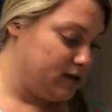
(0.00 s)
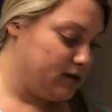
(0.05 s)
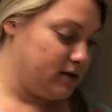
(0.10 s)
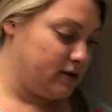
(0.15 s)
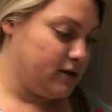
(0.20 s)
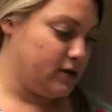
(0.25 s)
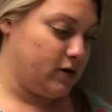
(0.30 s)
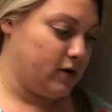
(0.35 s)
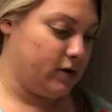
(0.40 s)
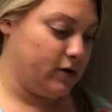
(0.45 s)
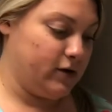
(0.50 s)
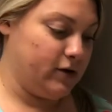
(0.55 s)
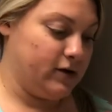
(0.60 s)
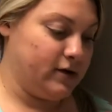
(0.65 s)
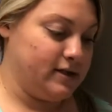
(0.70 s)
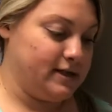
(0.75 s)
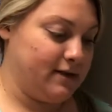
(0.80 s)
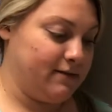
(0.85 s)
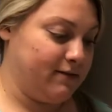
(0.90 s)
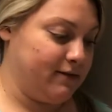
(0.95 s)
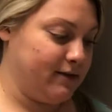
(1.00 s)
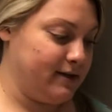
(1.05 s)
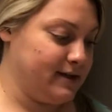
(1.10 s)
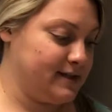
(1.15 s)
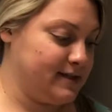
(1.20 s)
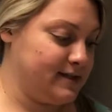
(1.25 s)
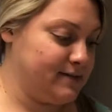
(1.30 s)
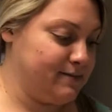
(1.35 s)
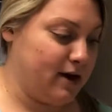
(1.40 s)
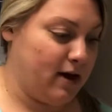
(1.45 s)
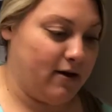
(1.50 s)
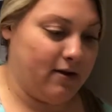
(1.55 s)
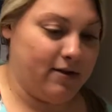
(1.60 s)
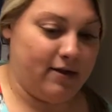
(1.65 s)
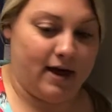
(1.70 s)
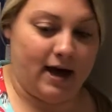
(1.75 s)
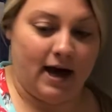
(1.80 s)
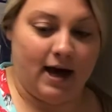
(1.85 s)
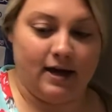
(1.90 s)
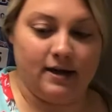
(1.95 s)
So you can definitely smell
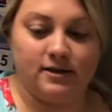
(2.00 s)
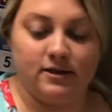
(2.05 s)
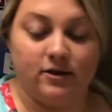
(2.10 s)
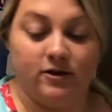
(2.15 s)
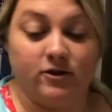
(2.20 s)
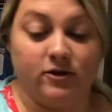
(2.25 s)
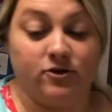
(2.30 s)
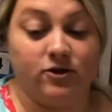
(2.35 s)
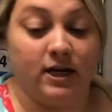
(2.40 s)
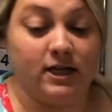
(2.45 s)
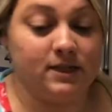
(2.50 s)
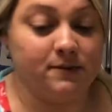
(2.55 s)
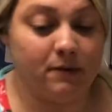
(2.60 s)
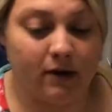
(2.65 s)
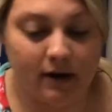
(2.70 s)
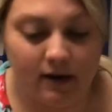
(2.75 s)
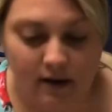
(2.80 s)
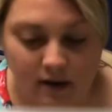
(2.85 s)
that. You can try smelling